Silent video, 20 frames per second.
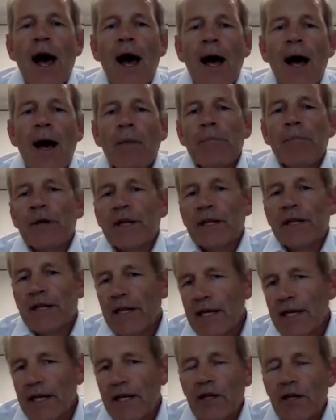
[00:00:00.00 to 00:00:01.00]
But
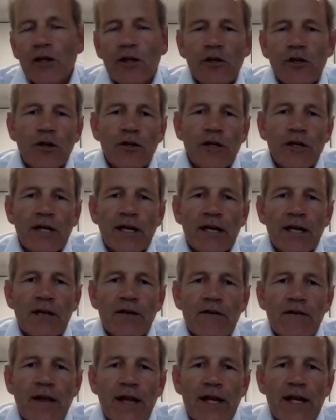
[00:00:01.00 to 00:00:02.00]
again, you can
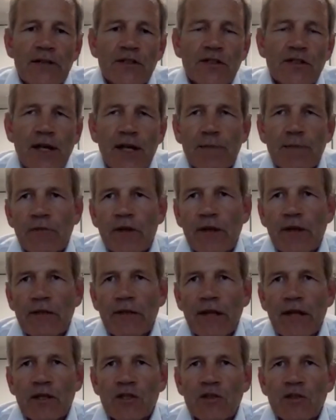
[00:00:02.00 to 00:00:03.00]
get
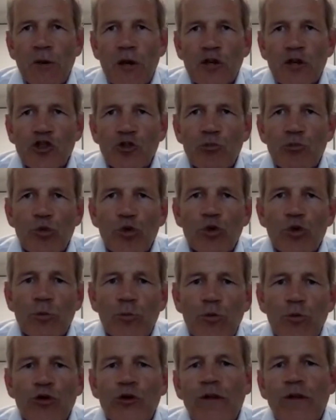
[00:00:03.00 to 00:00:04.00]
that exposure
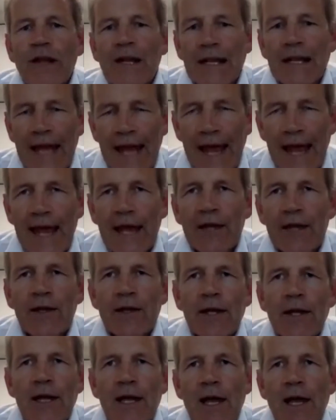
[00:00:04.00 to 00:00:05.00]
more to the
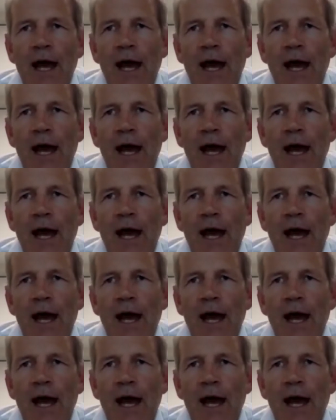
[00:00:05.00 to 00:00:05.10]
land